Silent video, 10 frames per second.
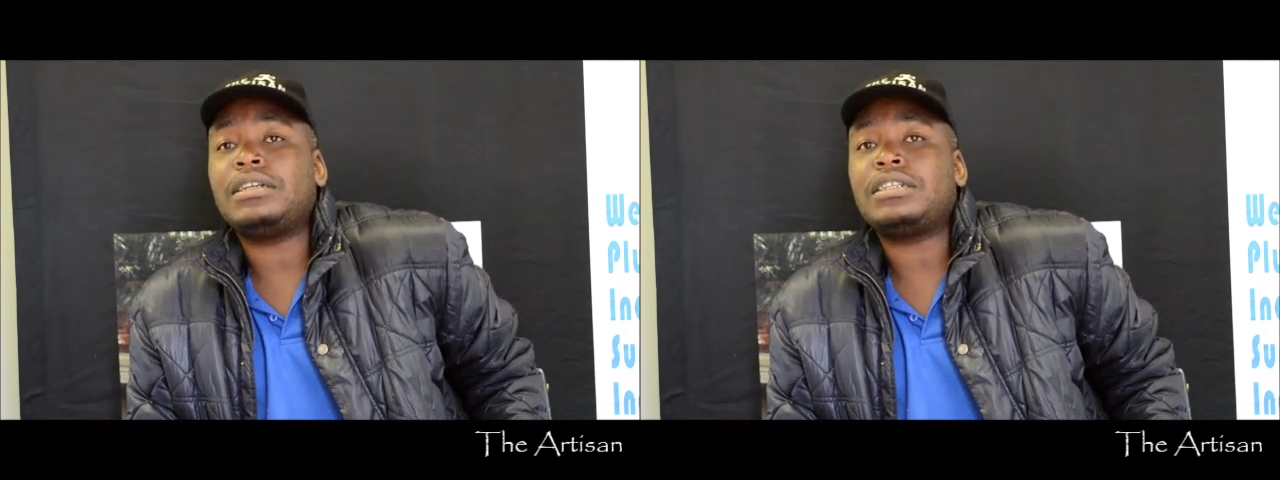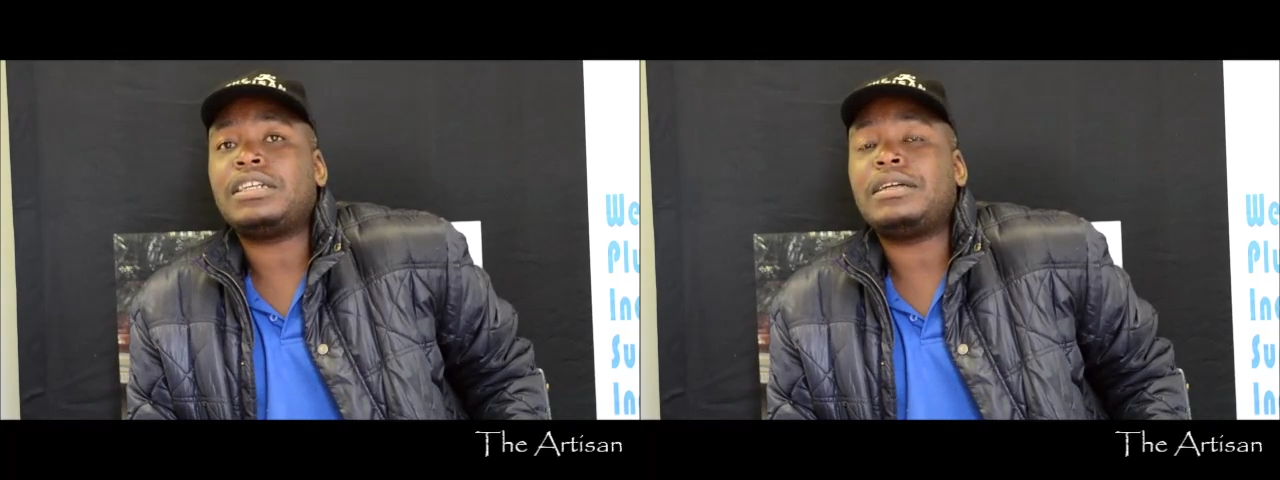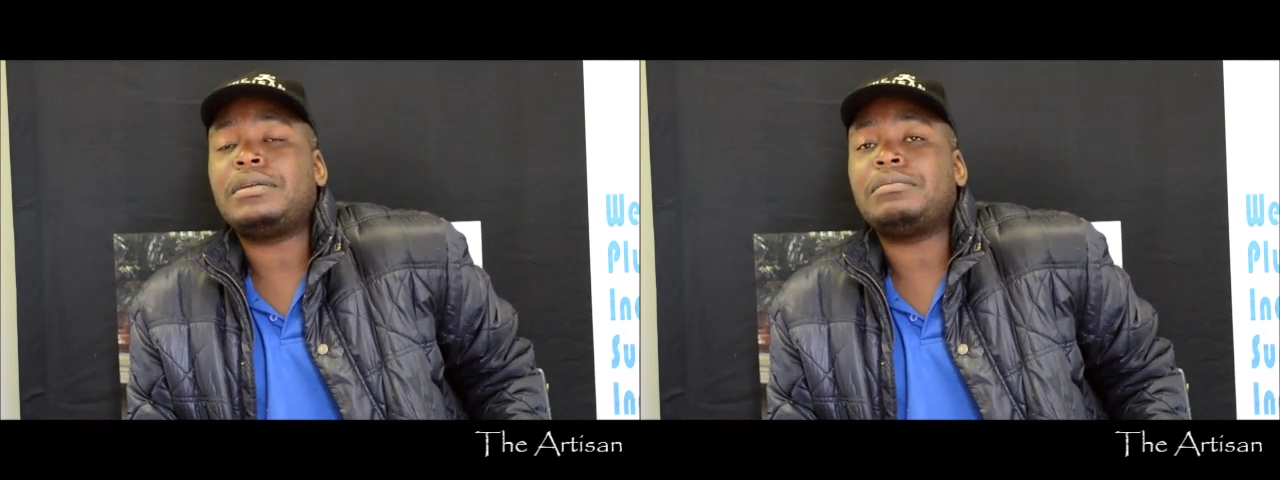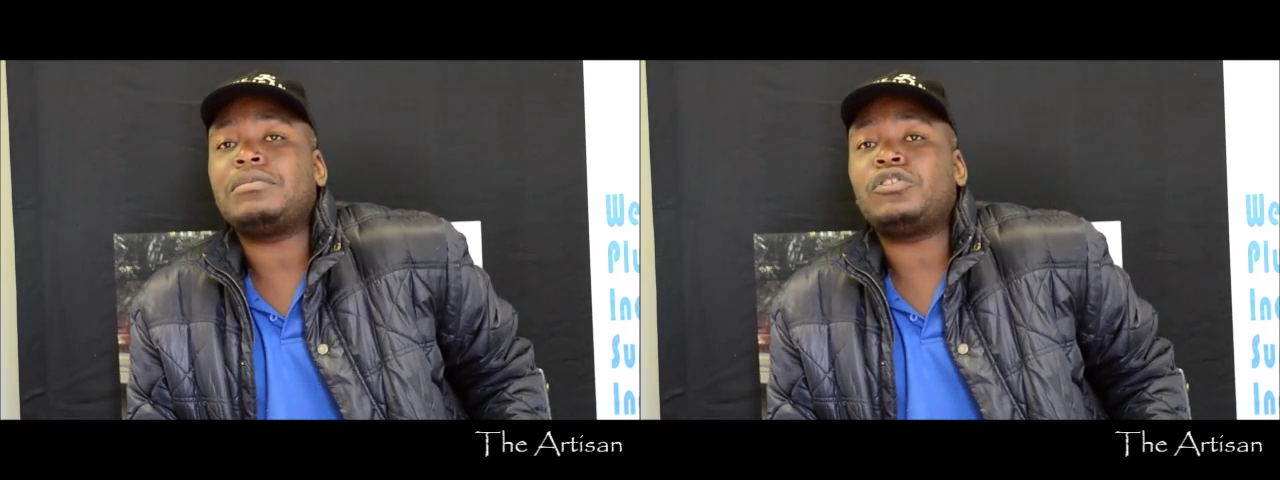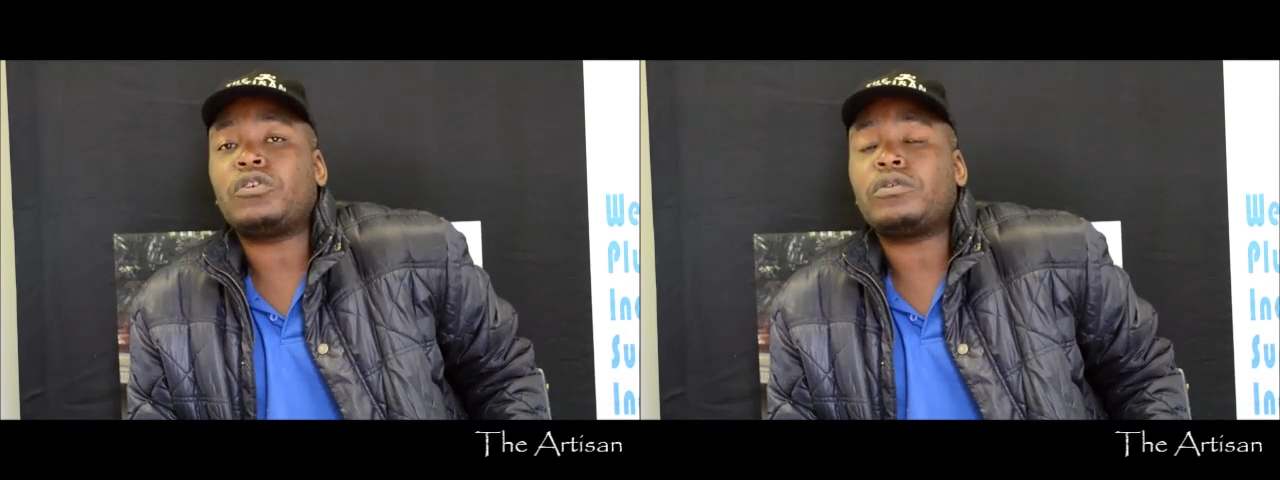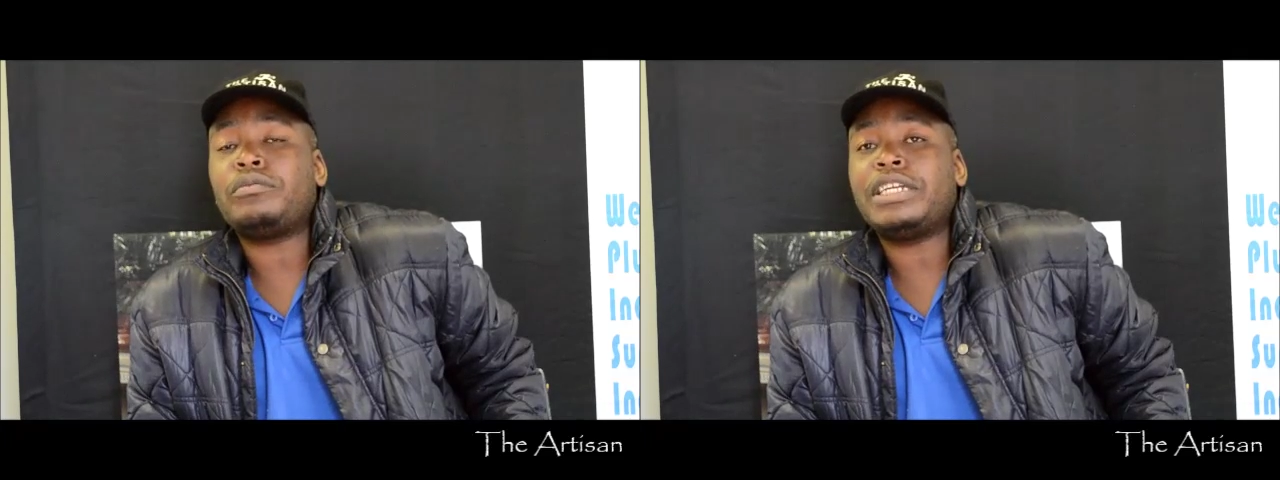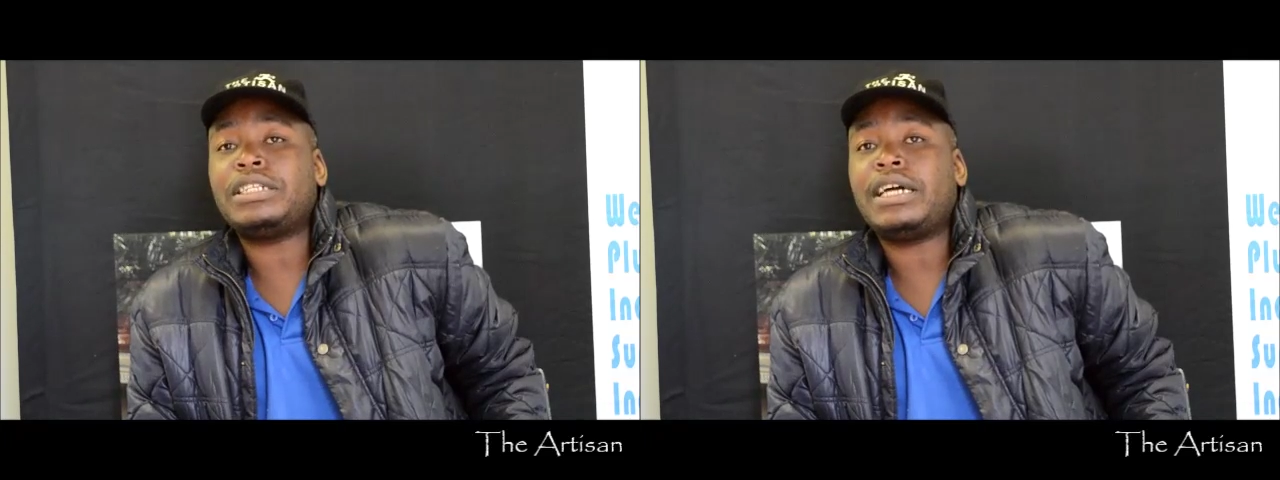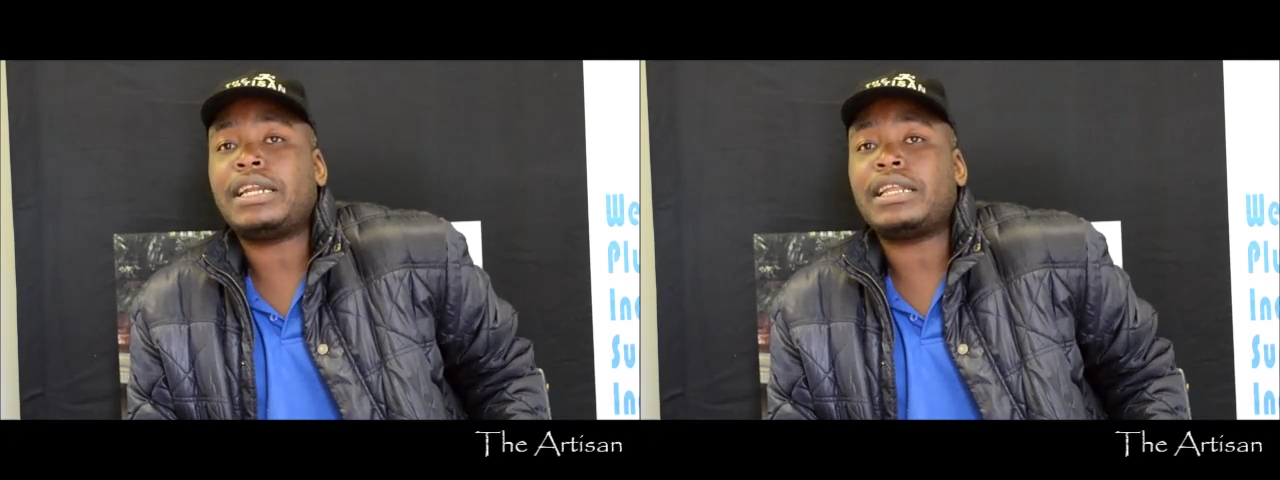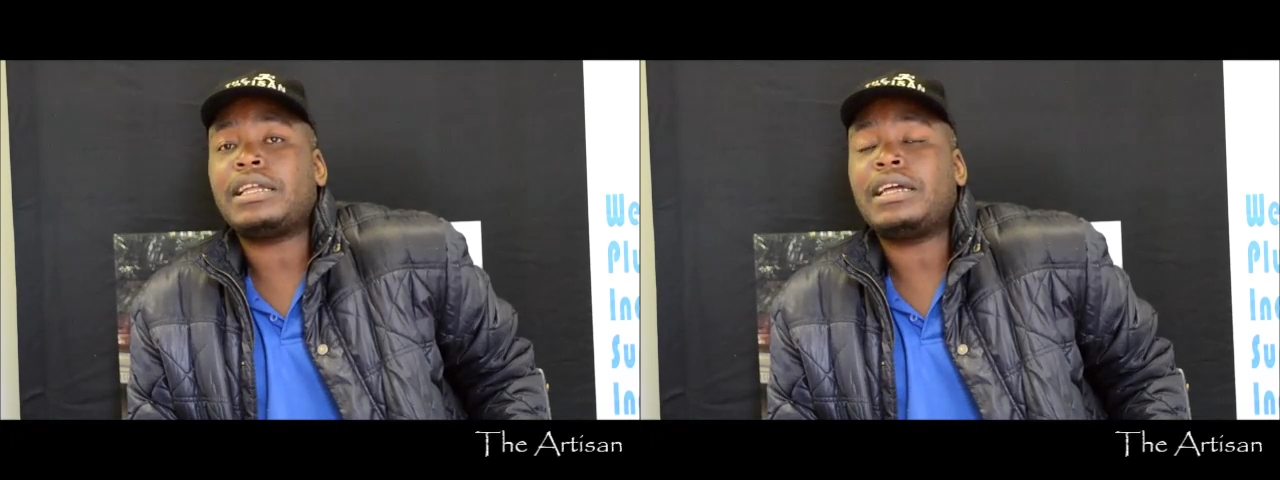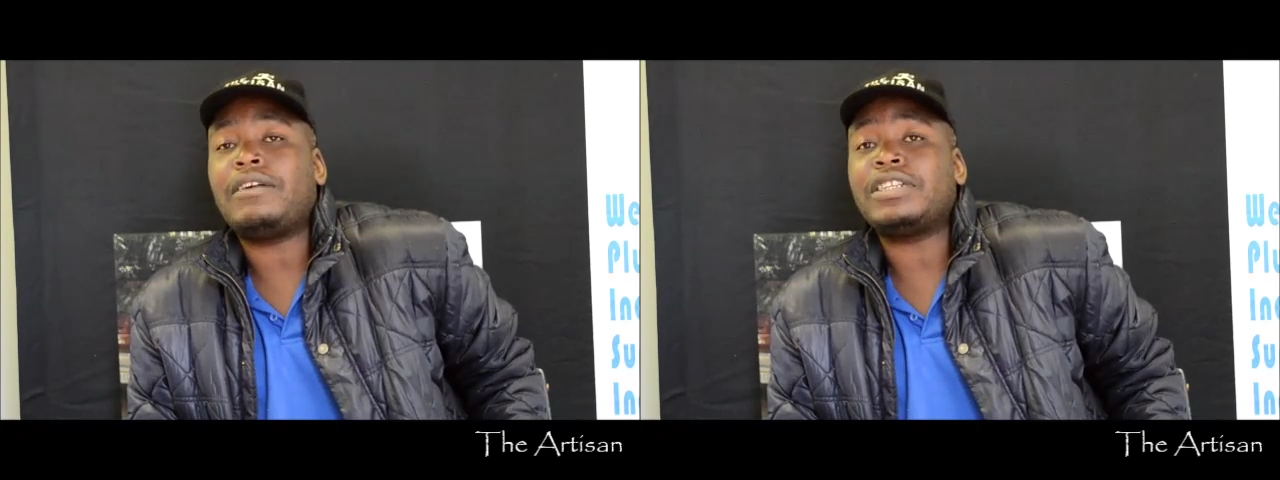It's a documentary.
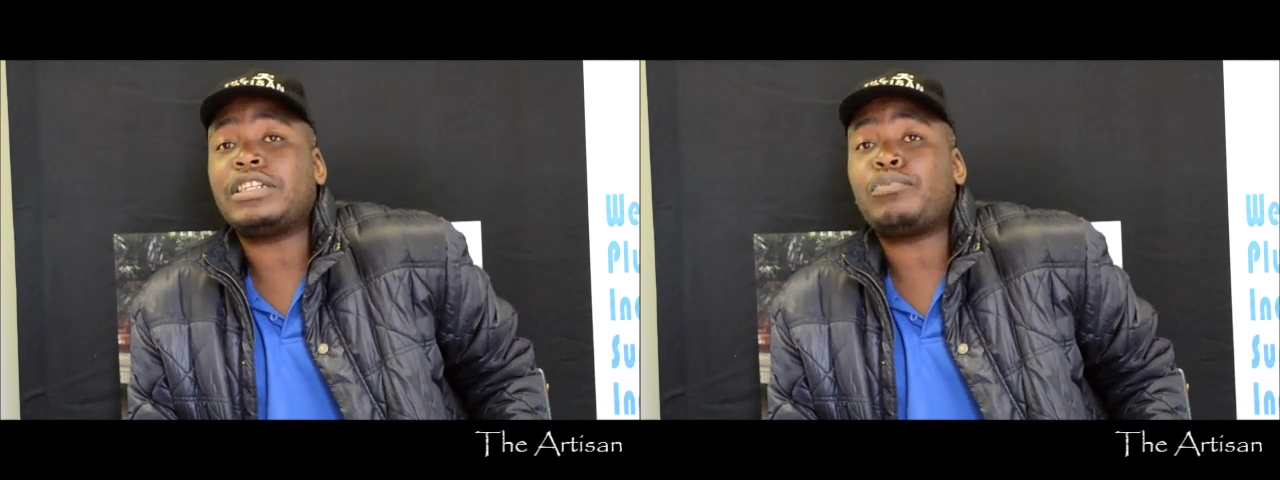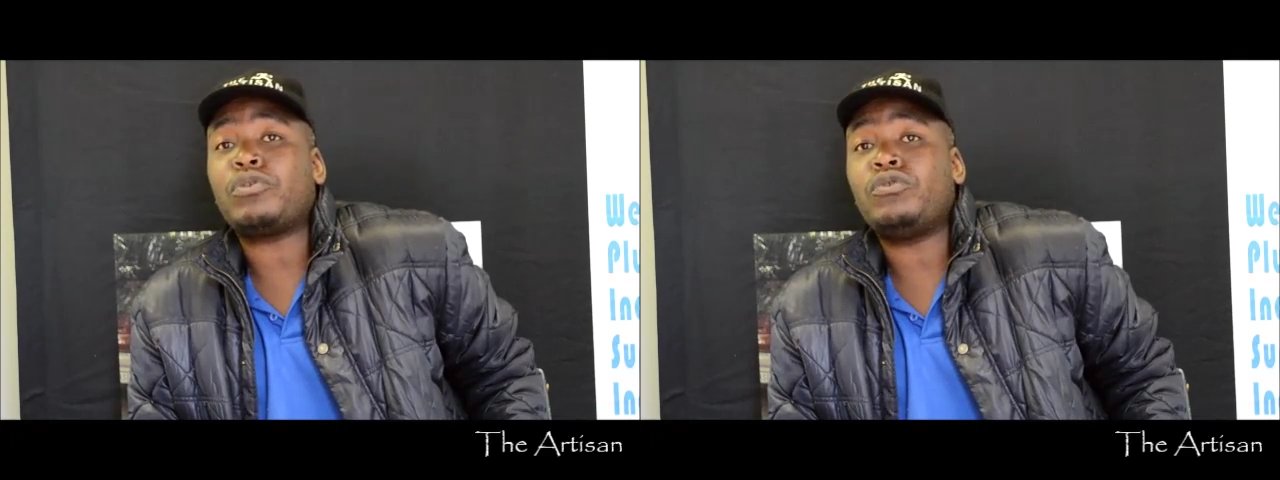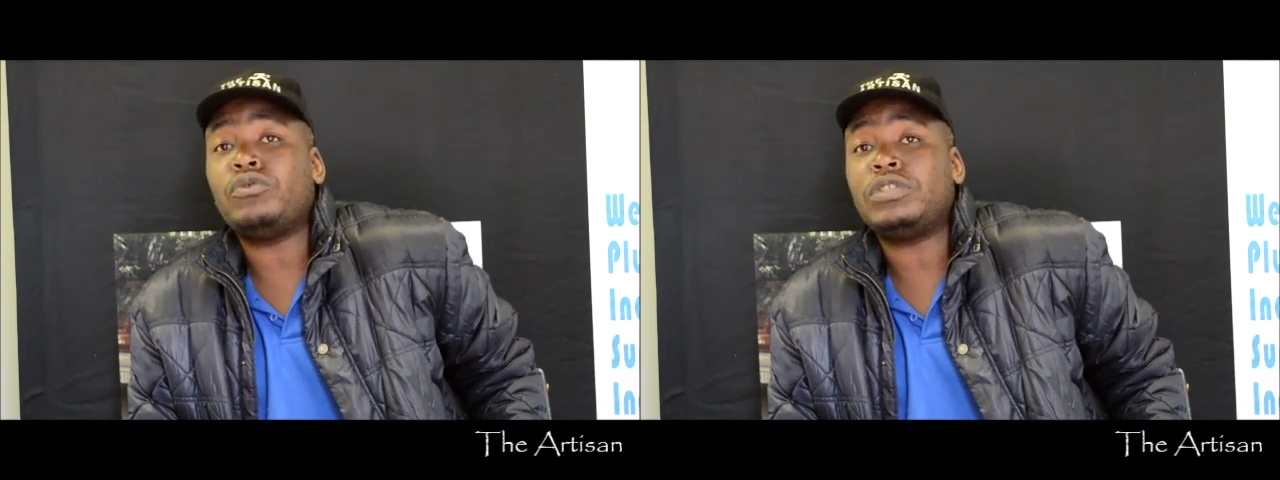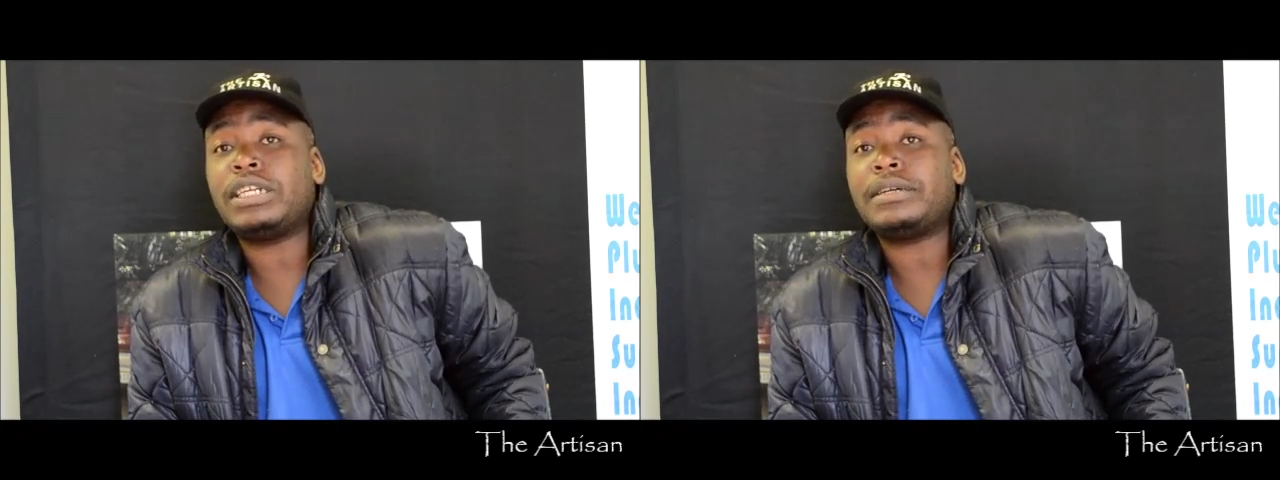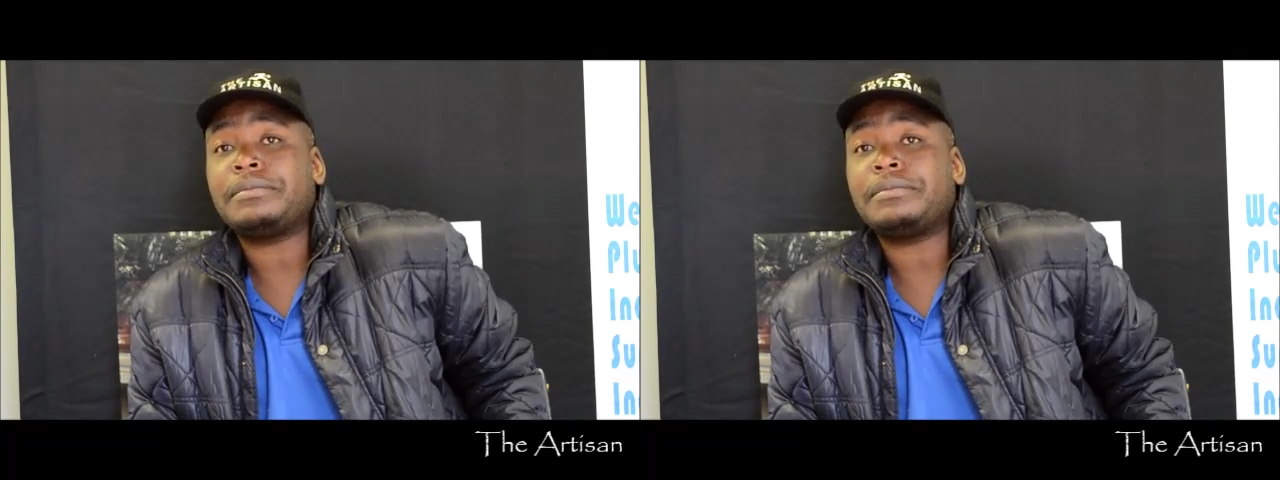I was a producer.